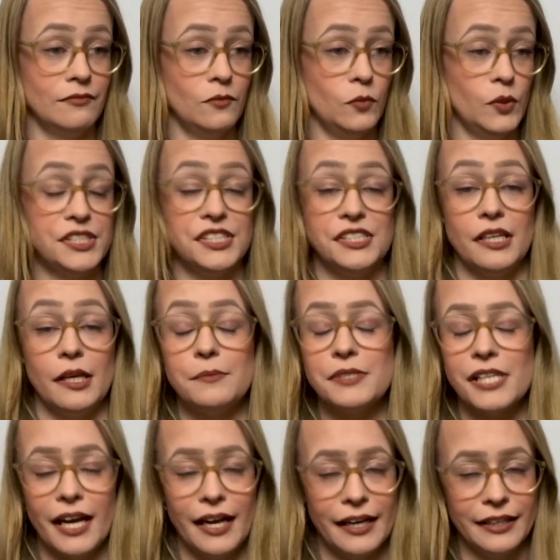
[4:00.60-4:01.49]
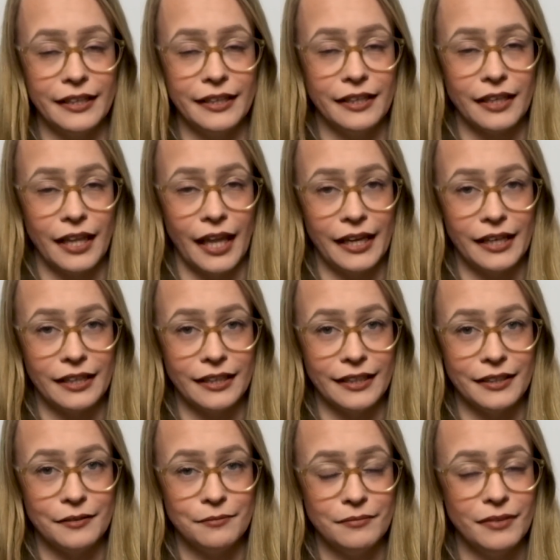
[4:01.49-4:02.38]
Which seems highly
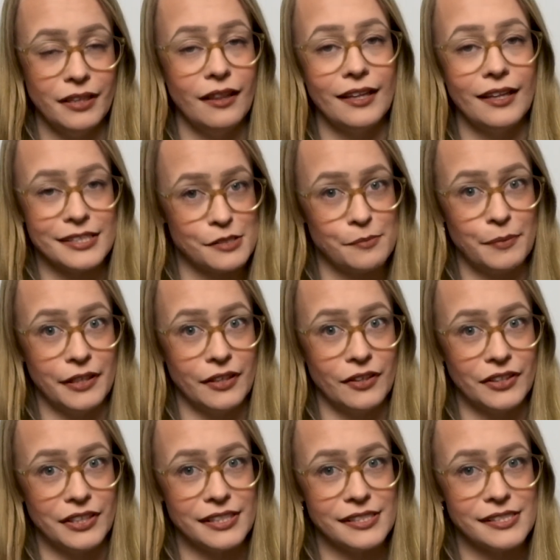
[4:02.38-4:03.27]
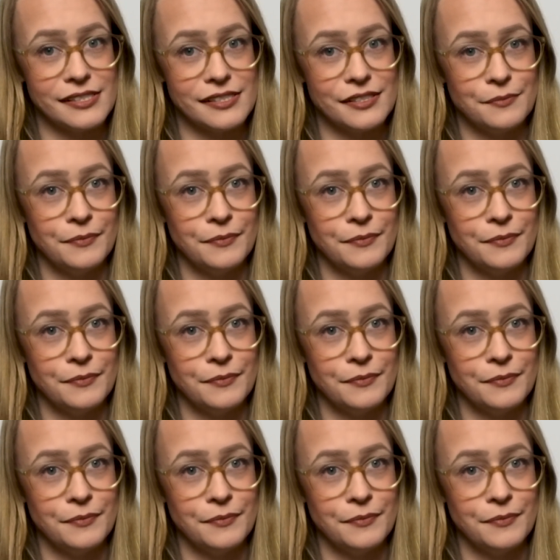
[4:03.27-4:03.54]
unlikely, let's be honest.